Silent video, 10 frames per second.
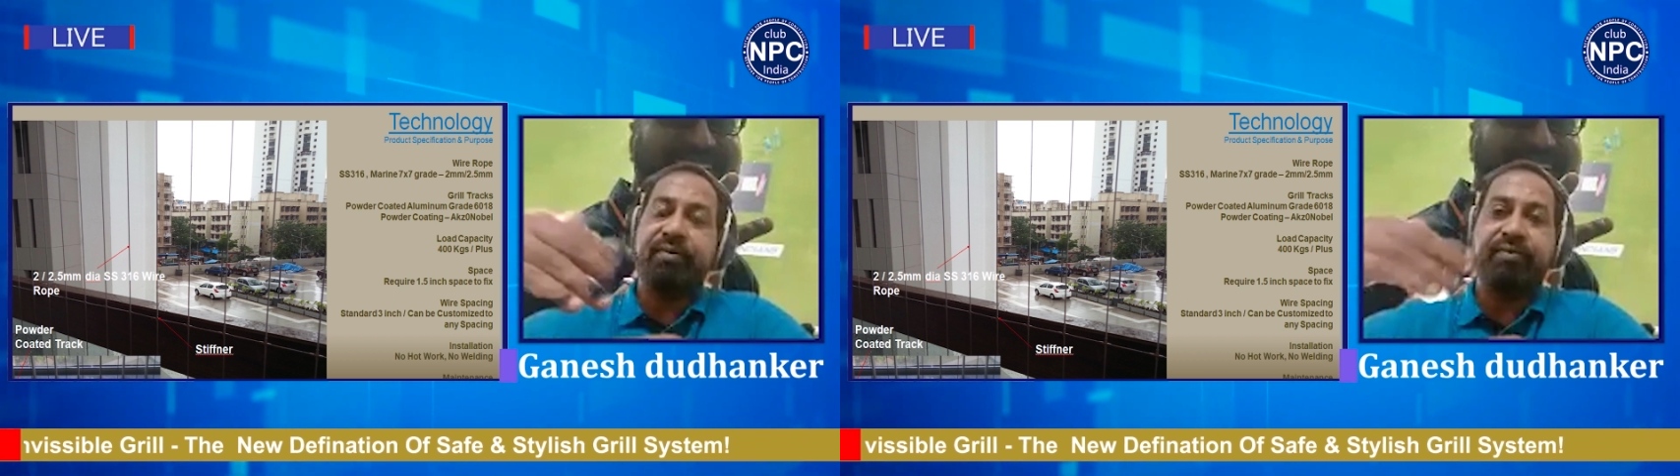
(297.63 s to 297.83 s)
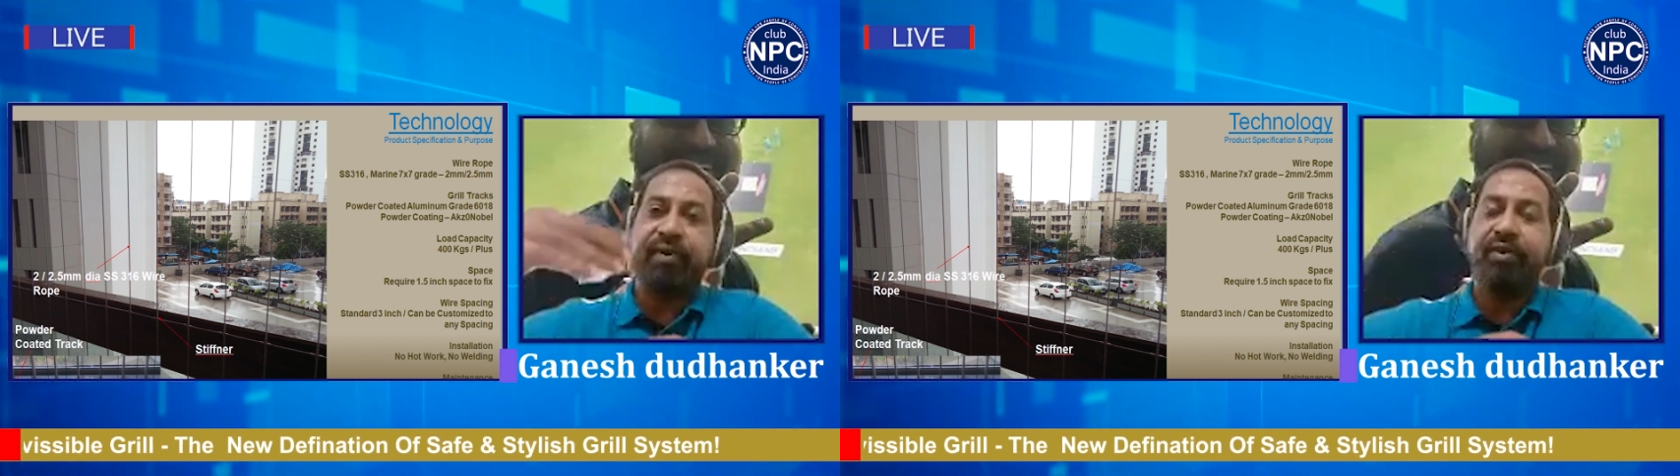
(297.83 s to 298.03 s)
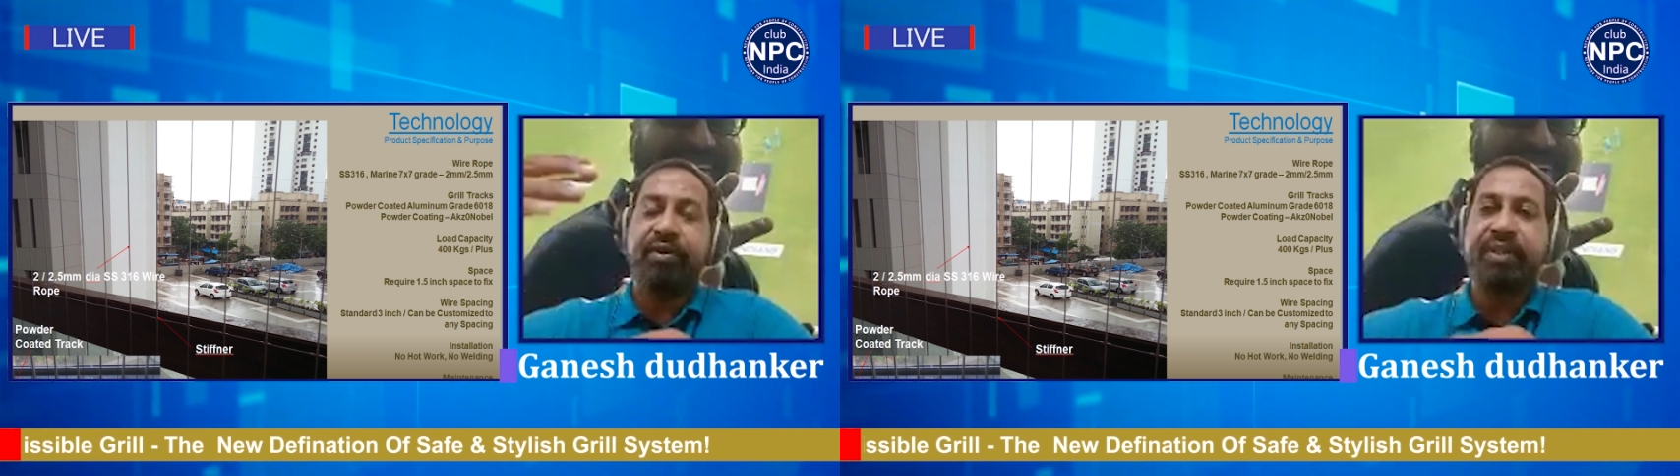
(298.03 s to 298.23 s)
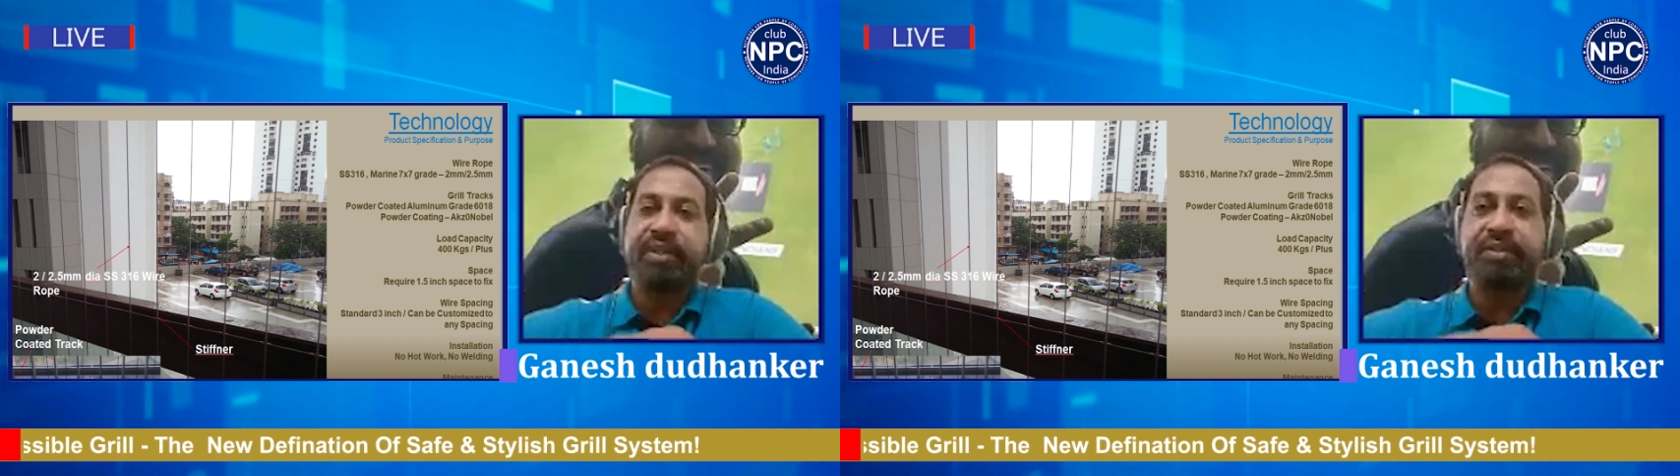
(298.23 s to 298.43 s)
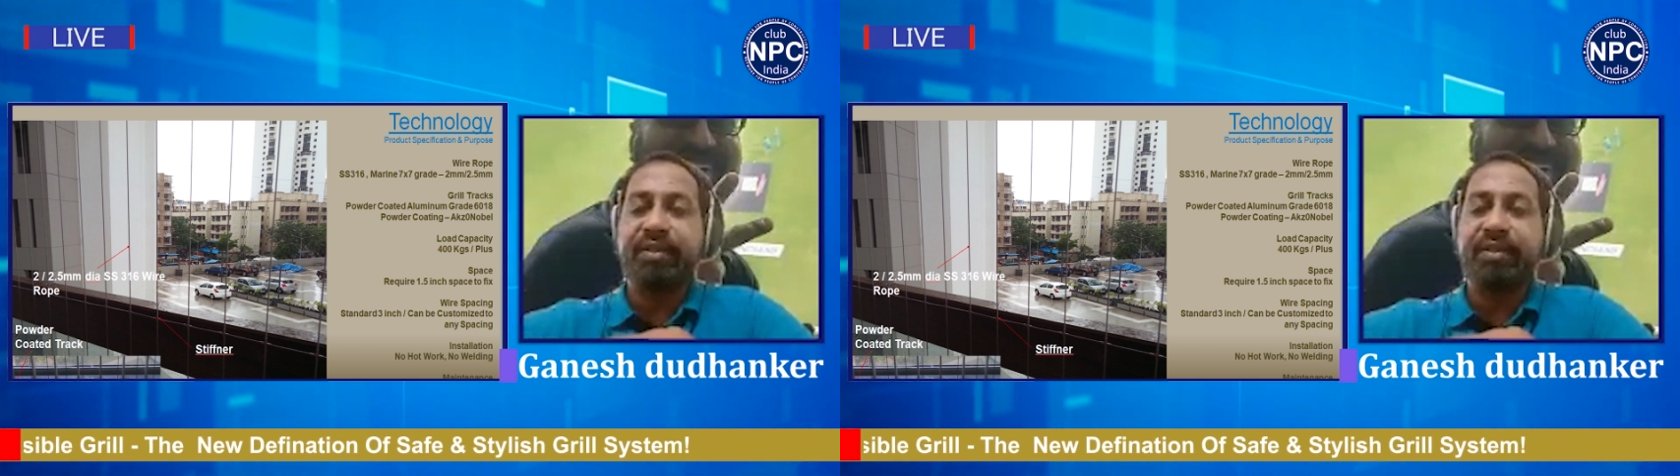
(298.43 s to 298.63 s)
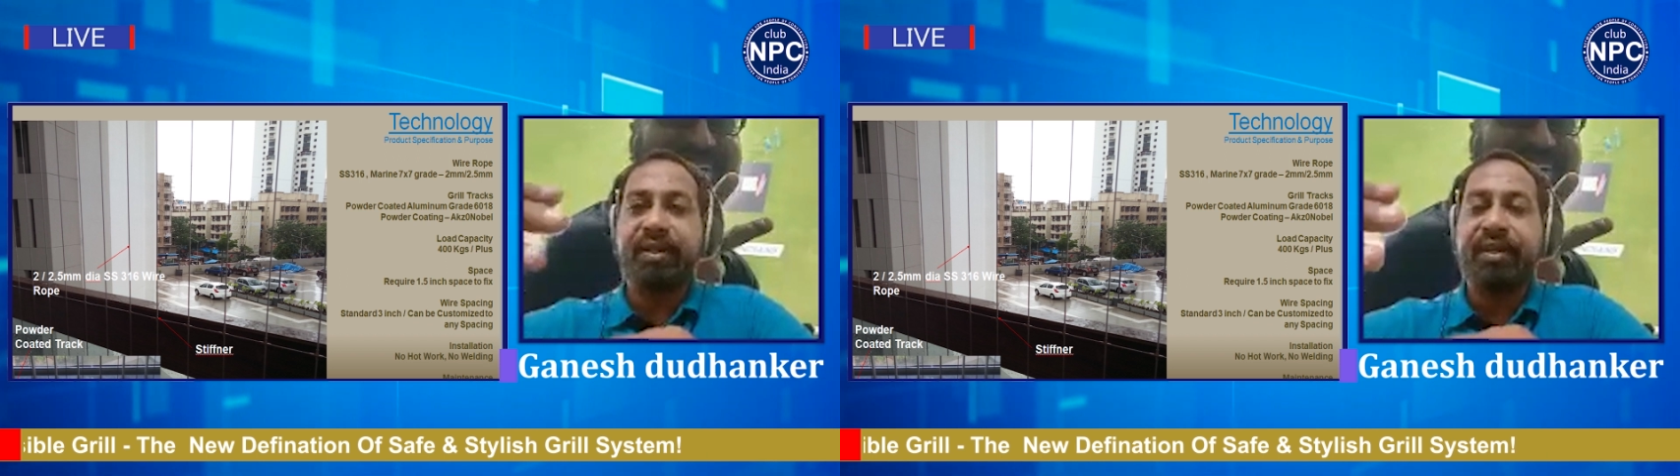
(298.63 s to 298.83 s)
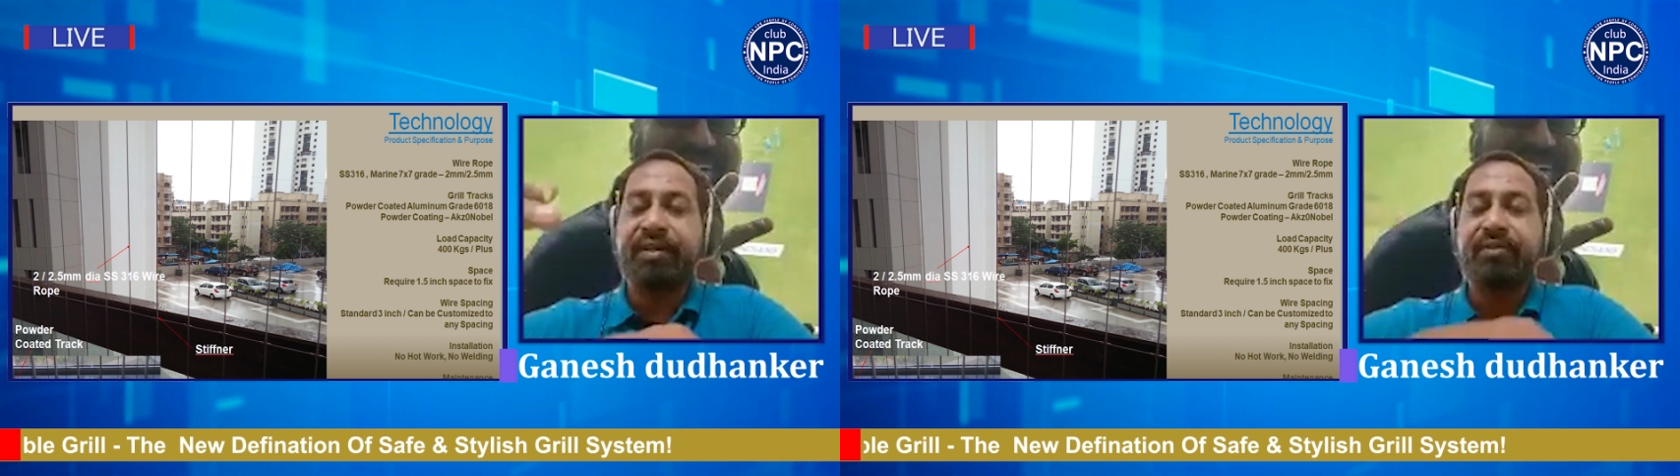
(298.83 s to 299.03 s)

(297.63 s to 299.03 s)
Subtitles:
5 or 6 guys,